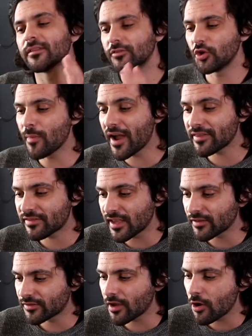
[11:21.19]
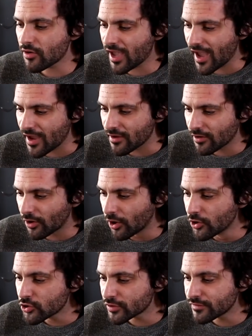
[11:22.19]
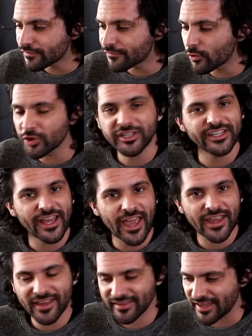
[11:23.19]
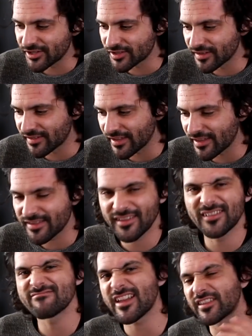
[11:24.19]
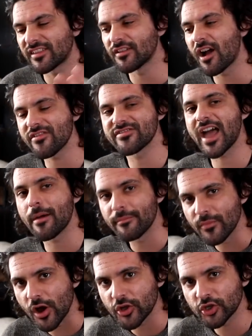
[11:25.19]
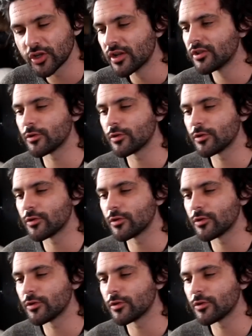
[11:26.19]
you might think that, okay, 148 sentences, that's not that much.